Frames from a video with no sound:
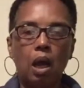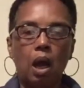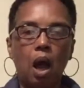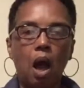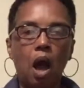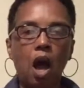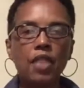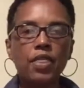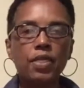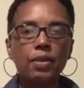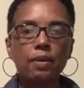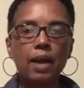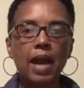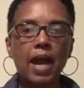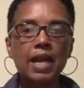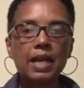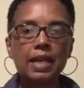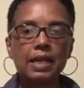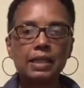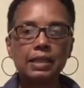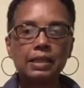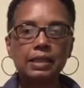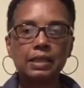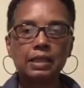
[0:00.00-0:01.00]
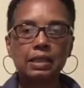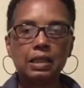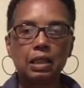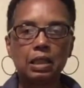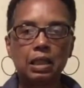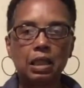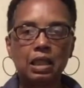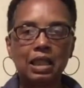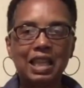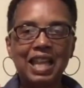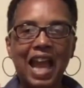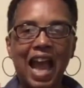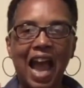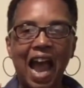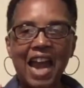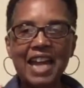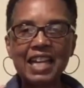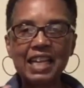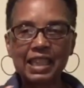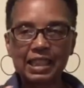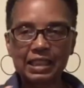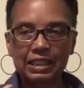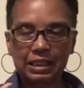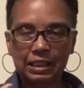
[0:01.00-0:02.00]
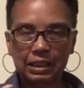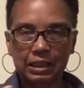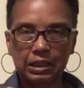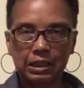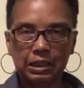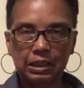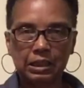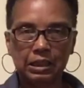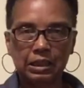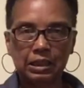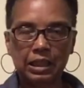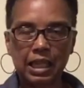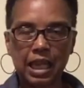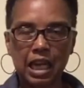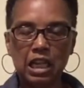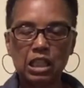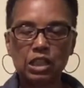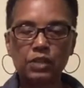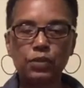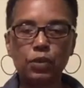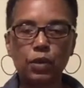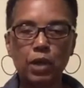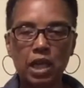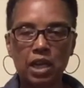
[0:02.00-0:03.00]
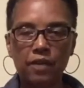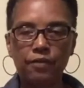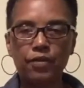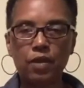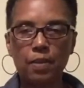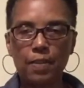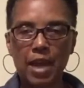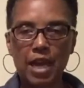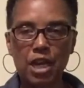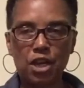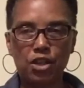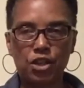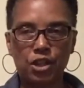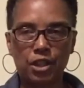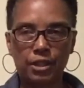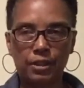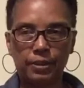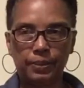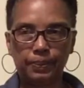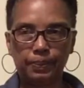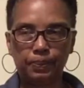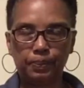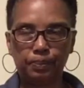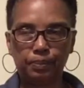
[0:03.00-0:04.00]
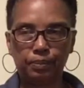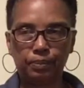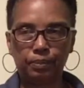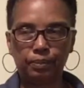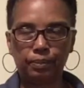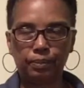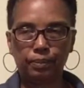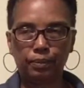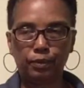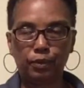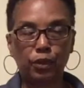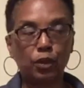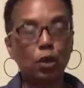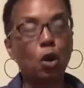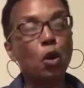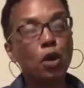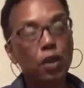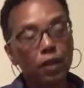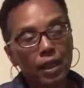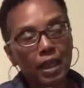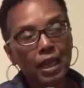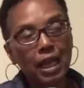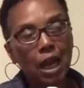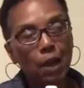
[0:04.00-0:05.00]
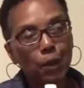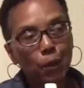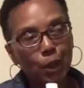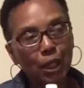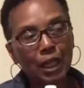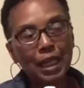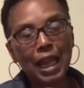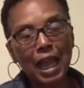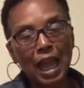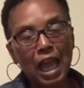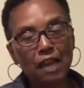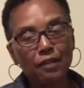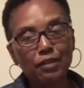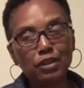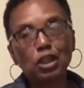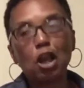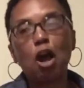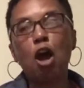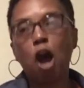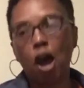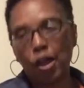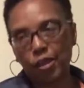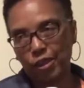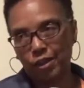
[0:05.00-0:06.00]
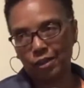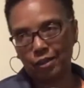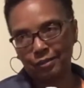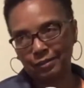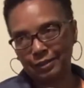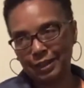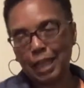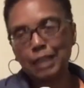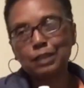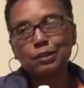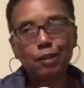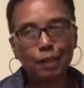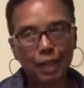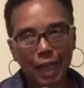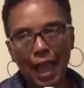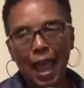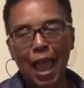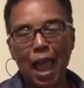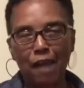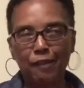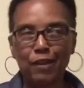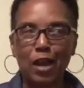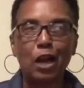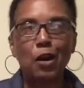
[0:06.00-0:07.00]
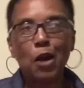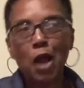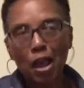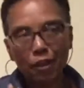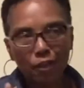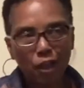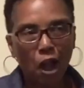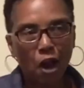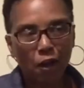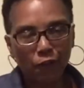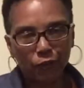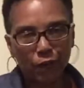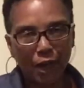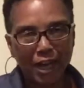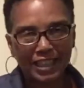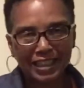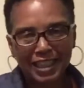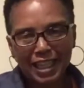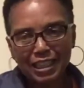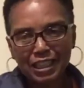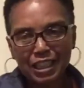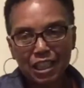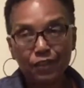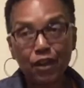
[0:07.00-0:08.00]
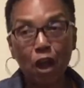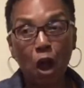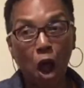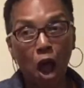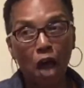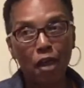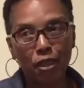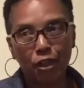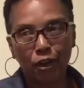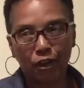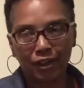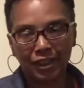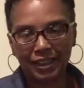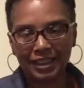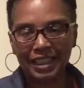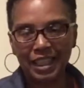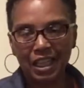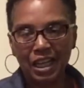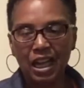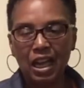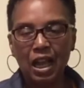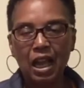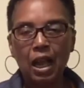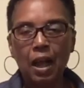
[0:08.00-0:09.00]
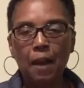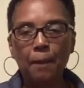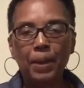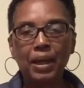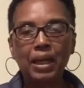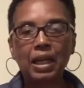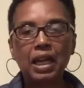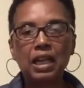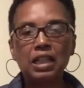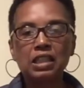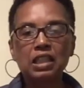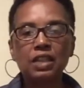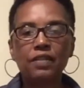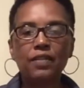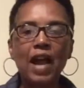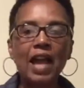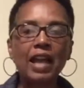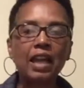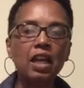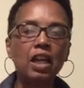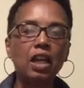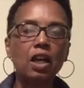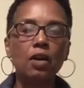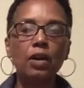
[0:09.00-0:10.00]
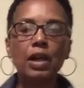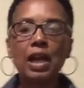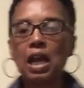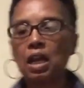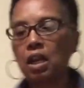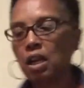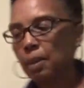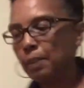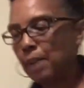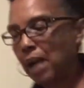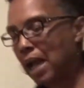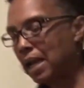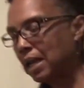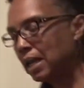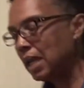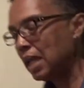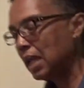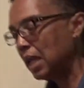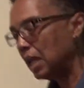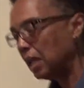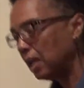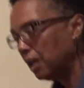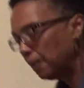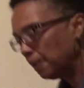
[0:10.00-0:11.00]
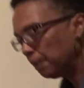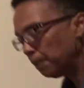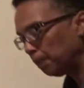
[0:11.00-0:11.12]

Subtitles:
Arthritis, the itis, stands for inflammation. So the only thing I really have is arthur. That's all I have. I don't have the arthritis, I just have arthur. Because if I can go down on my knee